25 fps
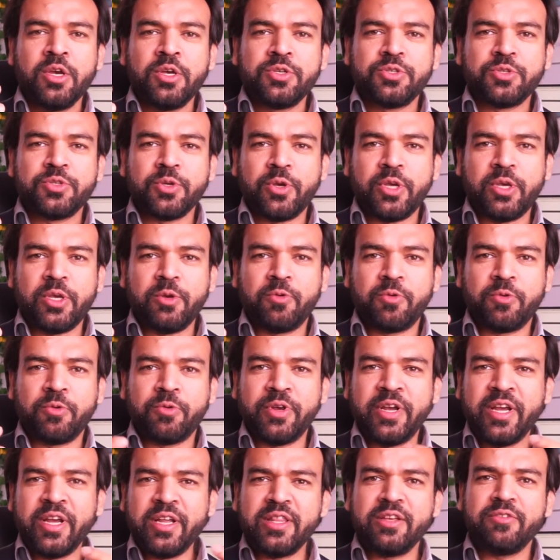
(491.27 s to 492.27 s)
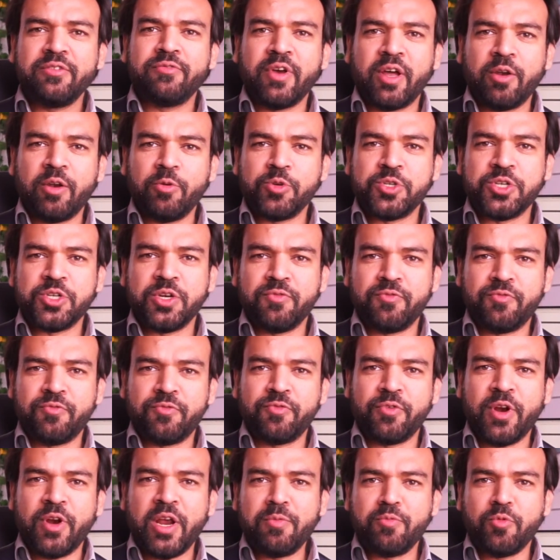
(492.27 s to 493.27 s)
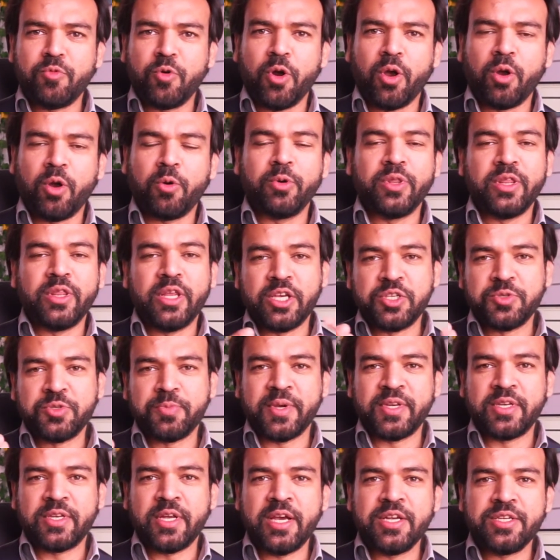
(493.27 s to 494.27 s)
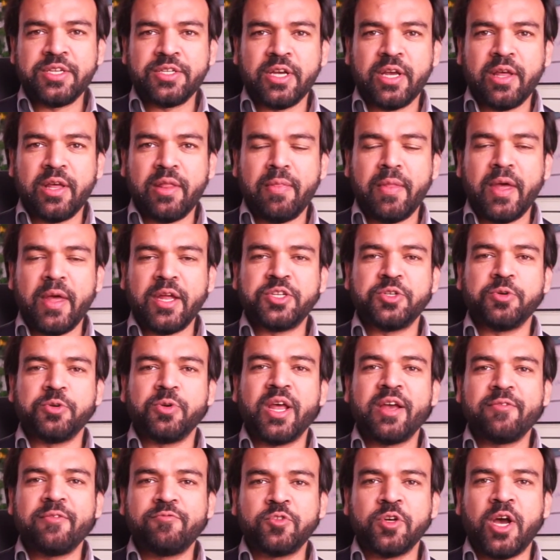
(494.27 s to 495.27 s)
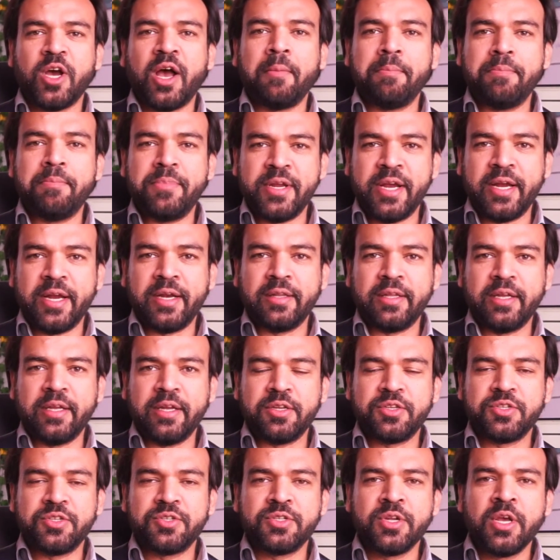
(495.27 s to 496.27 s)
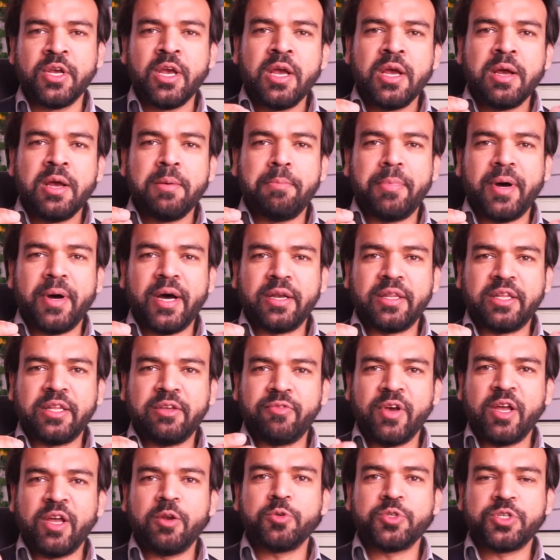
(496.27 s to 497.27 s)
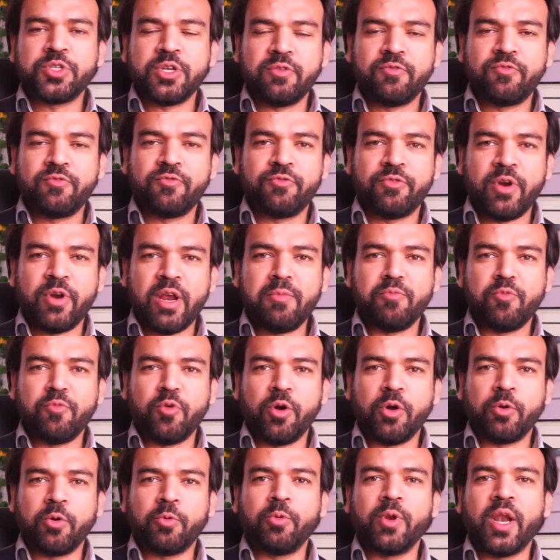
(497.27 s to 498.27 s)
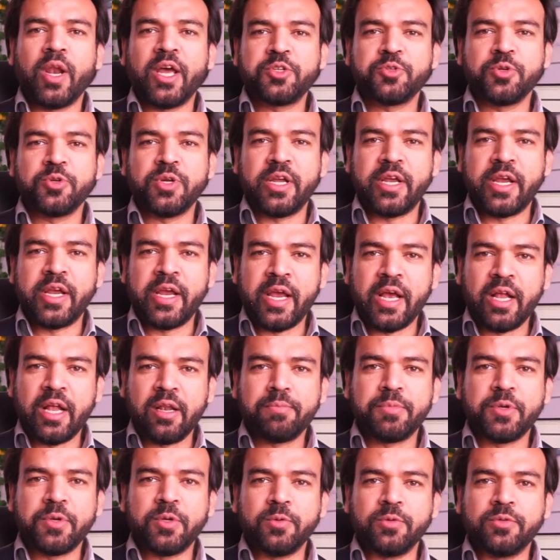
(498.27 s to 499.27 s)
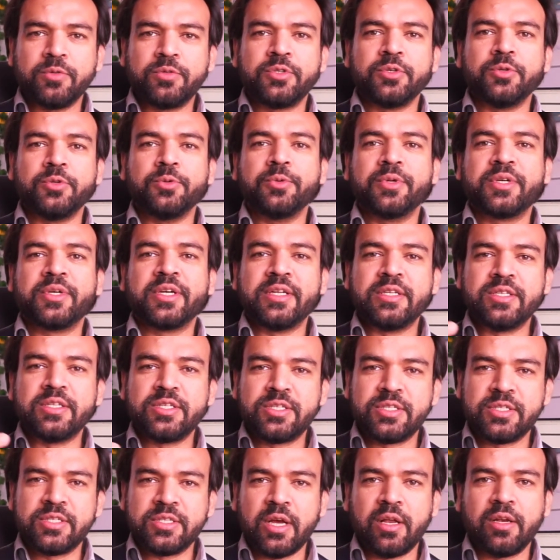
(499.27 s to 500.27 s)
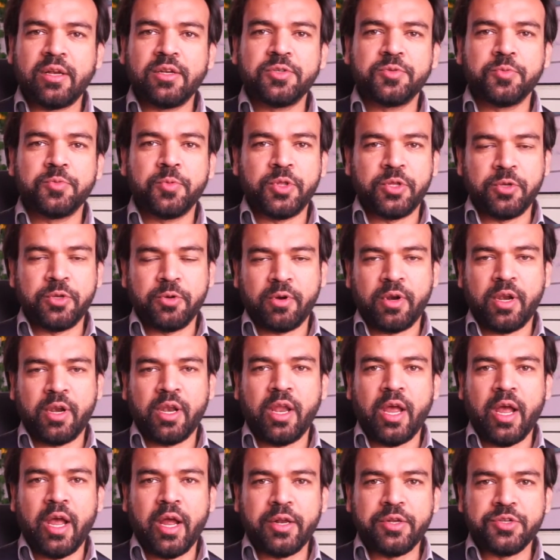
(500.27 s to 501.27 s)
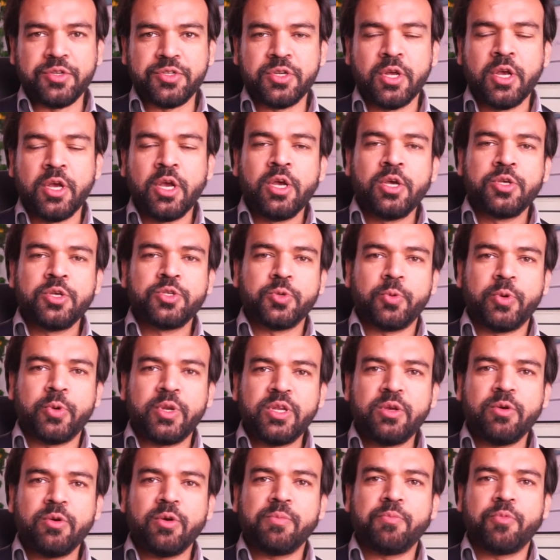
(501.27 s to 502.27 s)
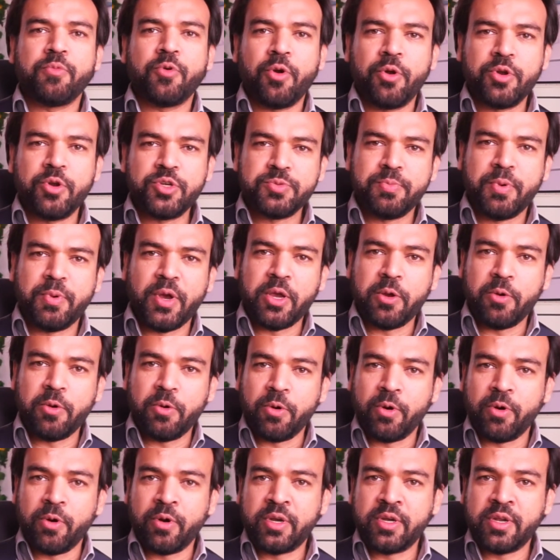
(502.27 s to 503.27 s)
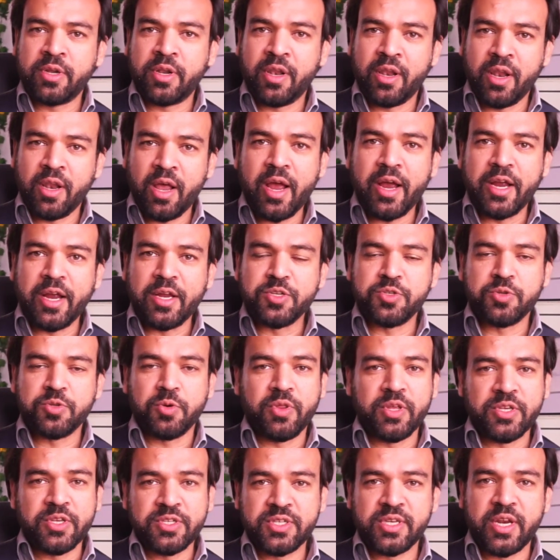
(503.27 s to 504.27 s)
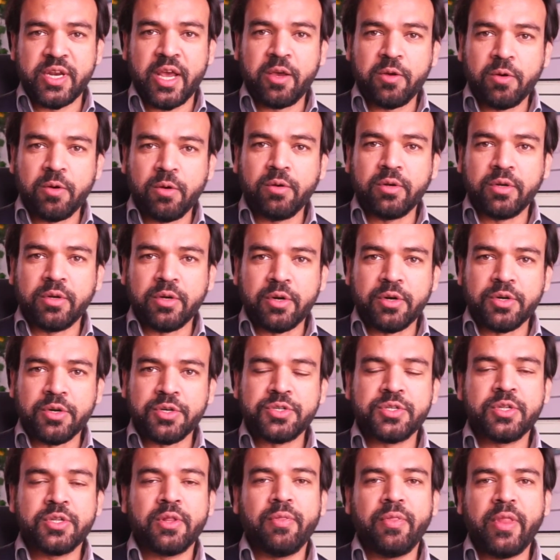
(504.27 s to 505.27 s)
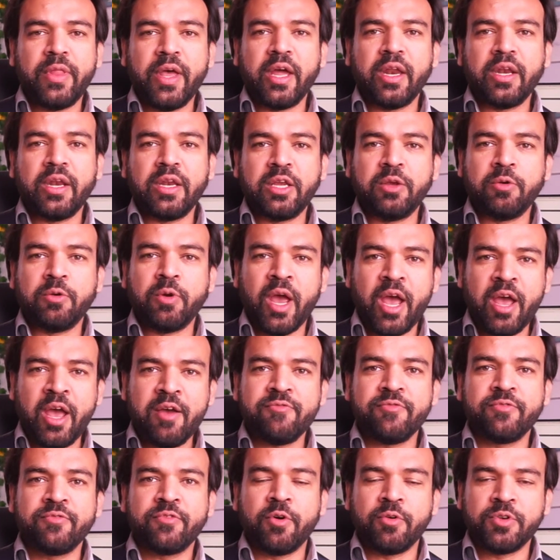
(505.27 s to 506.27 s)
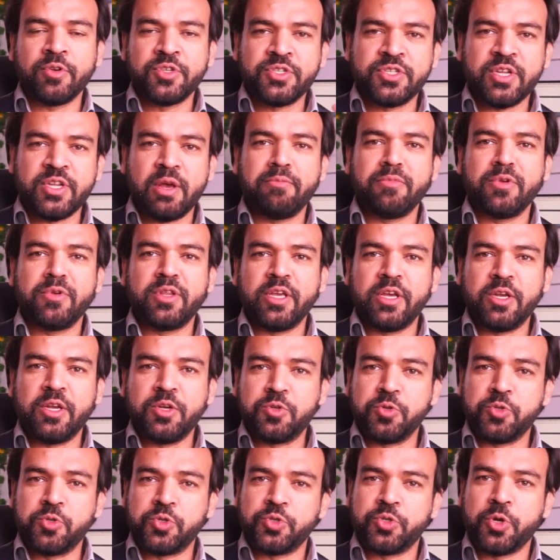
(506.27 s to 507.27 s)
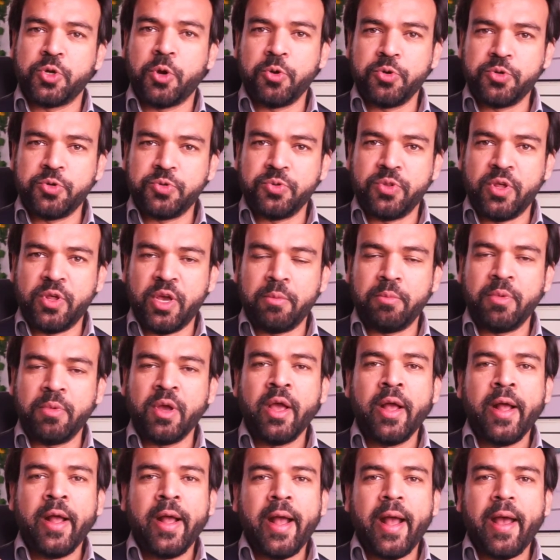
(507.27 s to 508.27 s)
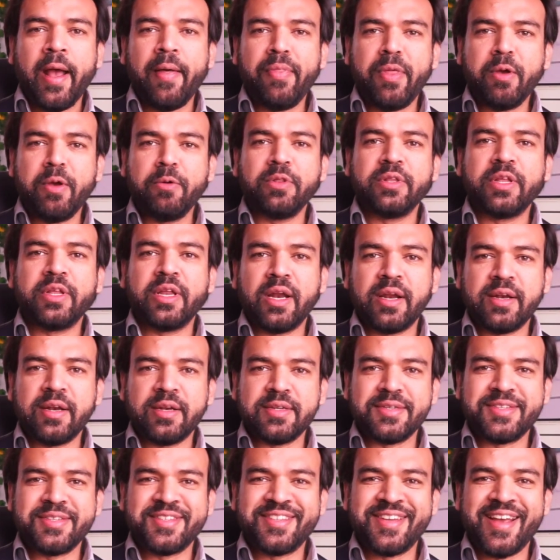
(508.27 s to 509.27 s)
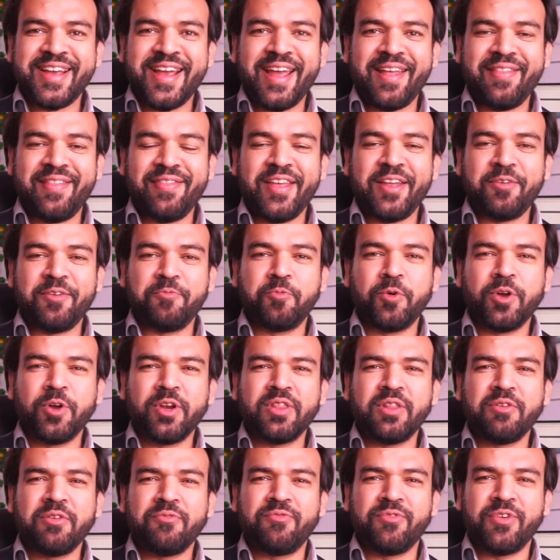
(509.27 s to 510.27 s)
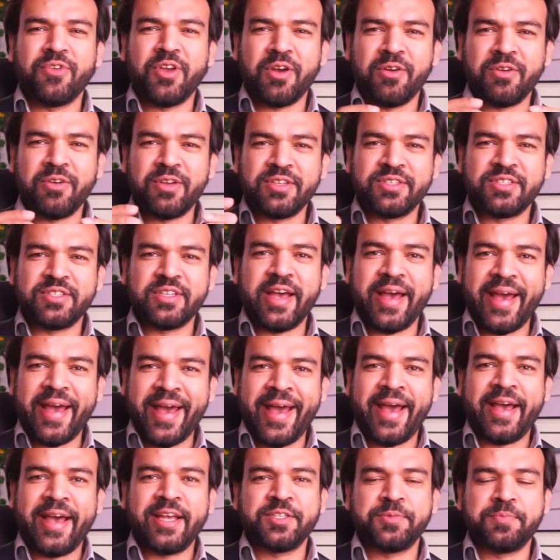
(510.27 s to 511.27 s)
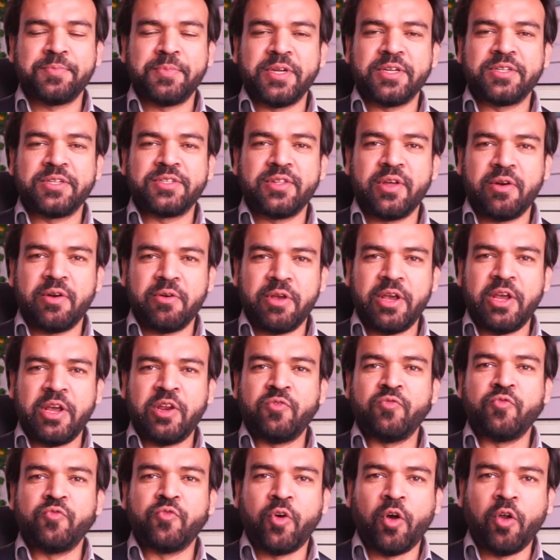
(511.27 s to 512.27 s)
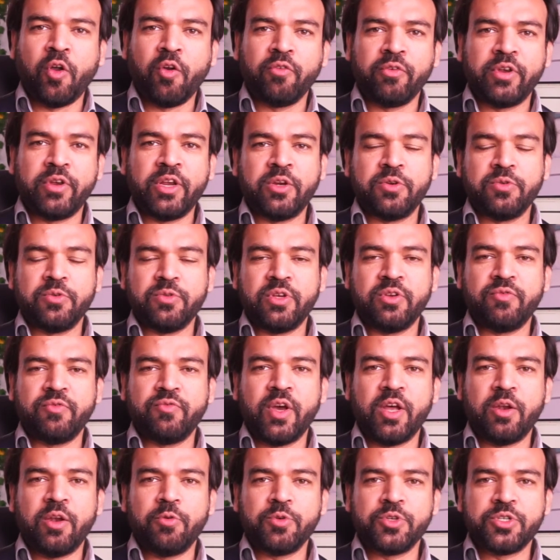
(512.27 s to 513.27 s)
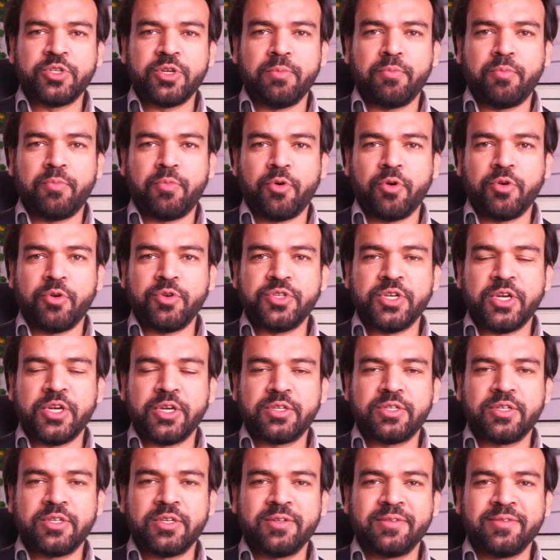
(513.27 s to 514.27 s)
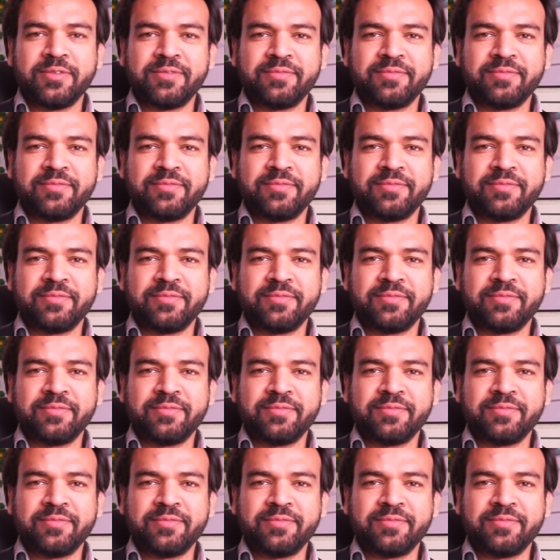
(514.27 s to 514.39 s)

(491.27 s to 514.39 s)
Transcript: So you create the evaluation framework with the expectation that you'll have to update this. But the evaluation framework will actually help you to consult with your clients. So when you're approached by your clients or the stakeholders, then you have got something to show to them, and they will then understand that what are the various aspects that are involved into the evaluation project.